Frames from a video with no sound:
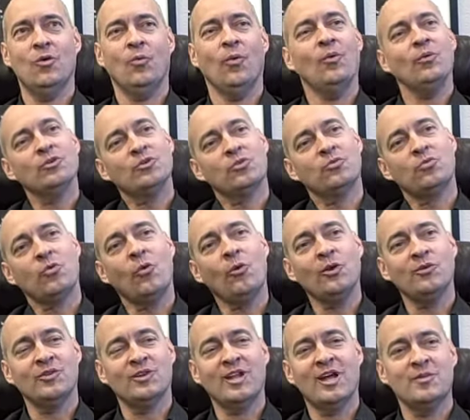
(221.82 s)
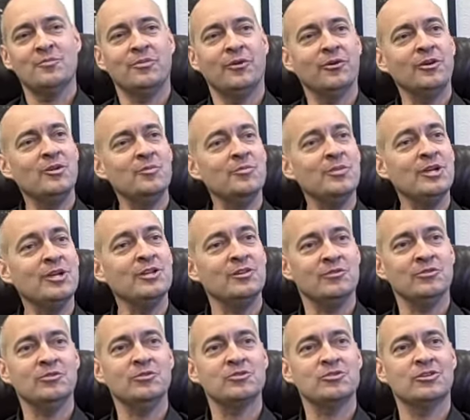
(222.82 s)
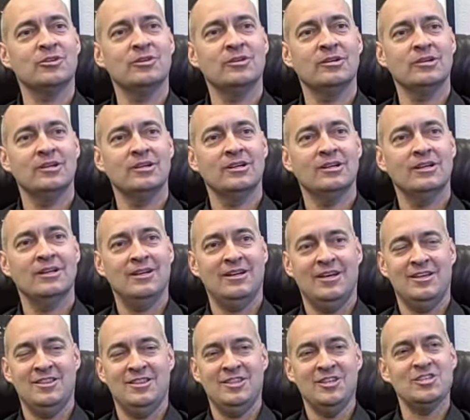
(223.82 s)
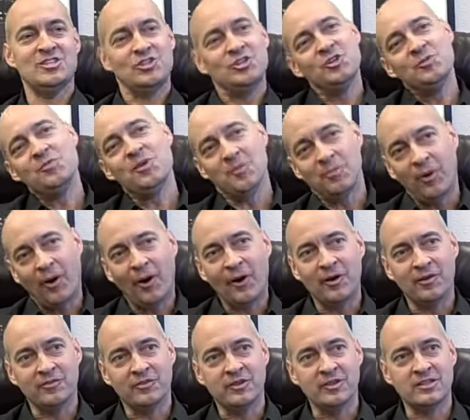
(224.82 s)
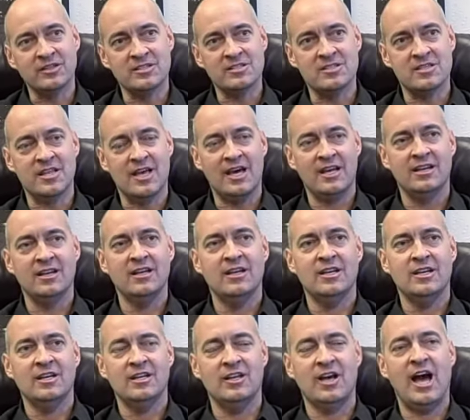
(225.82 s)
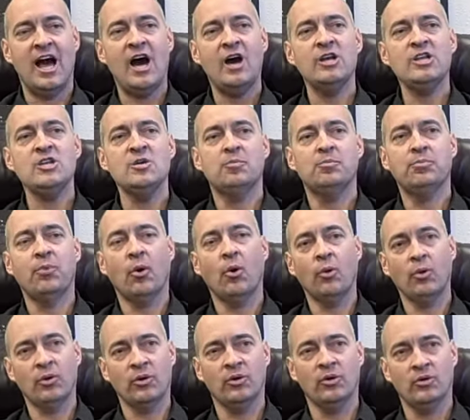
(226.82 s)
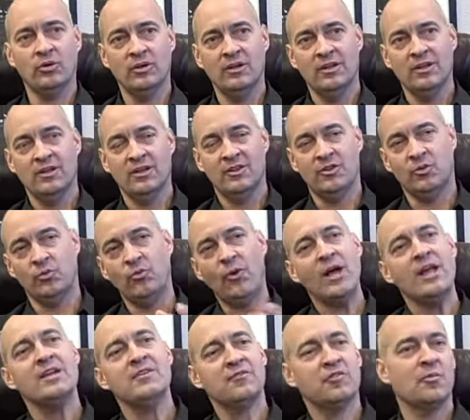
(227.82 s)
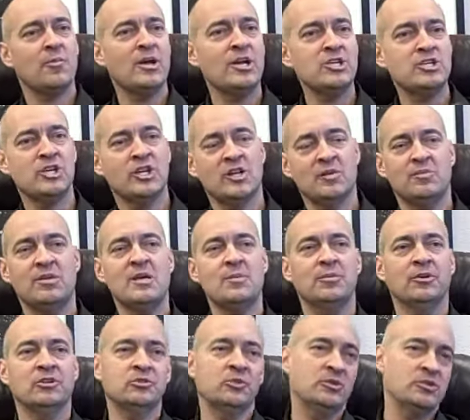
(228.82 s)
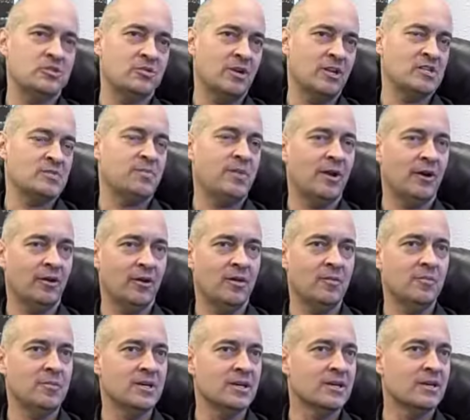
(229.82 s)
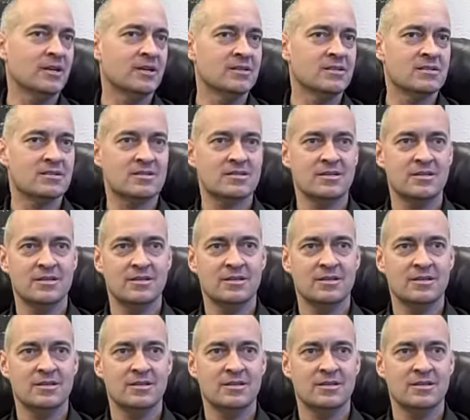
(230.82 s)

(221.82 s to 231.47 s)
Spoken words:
would the role of a librarian be in the future? This could be a part of it, is that how do you portal the right information to the people so it's transparent? Because